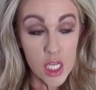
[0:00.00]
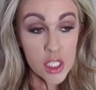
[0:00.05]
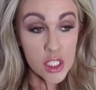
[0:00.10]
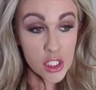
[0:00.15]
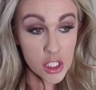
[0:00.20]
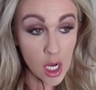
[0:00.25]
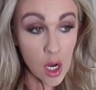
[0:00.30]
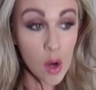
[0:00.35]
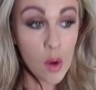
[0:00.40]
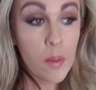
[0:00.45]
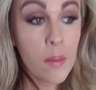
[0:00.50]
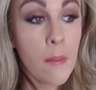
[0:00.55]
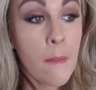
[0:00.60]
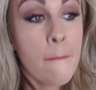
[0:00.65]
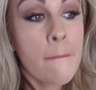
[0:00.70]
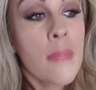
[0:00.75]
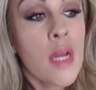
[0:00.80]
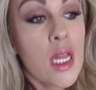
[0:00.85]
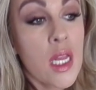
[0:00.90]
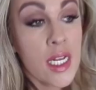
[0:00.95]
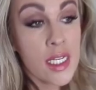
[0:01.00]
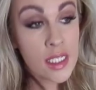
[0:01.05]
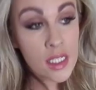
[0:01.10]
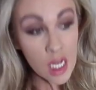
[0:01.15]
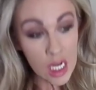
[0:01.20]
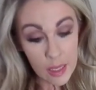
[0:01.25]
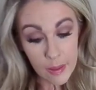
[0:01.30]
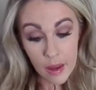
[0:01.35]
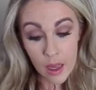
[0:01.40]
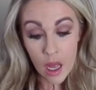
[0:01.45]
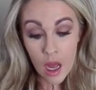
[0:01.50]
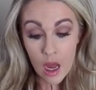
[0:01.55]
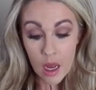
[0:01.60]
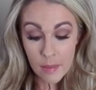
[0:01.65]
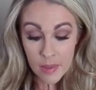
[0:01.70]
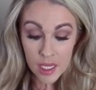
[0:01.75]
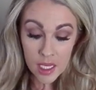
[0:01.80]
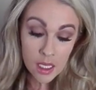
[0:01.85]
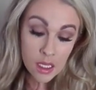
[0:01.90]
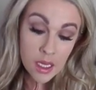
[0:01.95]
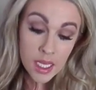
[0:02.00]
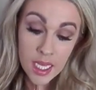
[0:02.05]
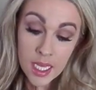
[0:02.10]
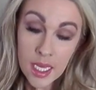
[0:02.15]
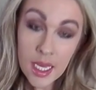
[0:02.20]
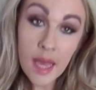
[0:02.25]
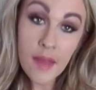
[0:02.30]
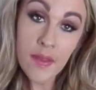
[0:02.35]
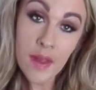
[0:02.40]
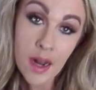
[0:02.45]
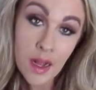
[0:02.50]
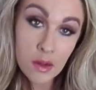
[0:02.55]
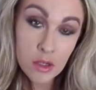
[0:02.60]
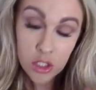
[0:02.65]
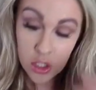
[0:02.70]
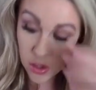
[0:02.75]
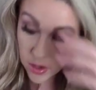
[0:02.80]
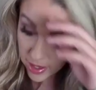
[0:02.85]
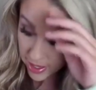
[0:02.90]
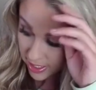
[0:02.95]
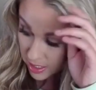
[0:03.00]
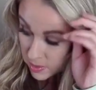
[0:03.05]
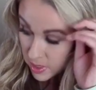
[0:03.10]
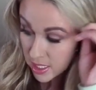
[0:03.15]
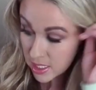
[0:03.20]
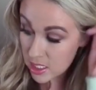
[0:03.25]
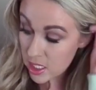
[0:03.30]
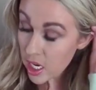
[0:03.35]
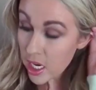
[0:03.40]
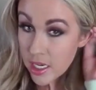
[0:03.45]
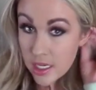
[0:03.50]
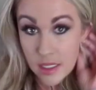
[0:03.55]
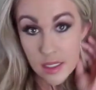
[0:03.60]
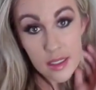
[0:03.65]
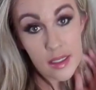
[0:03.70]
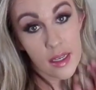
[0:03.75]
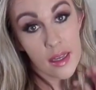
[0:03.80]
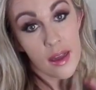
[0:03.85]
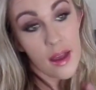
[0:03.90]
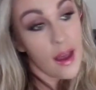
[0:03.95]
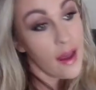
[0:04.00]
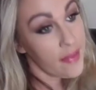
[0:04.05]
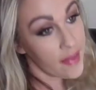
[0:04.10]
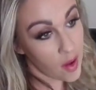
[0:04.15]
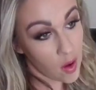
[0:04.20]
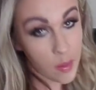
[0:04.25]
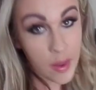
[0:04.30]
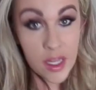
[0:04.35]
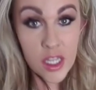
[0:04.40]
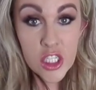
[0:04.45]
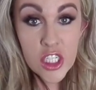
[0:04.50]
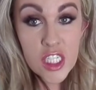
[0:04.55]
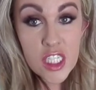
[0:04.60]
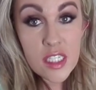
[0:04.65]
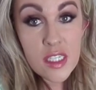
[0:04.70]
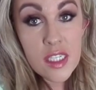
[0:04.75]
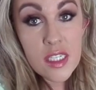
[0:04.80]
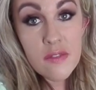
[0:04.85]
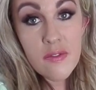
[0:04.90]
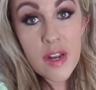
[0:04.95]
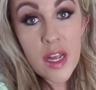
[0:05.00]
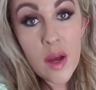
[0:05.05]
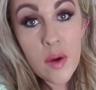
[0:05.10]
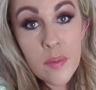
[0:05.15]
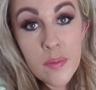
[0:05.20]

So let's talk about how I'm healing, and then I'll show you guys my scars, and that will be the gist of this video.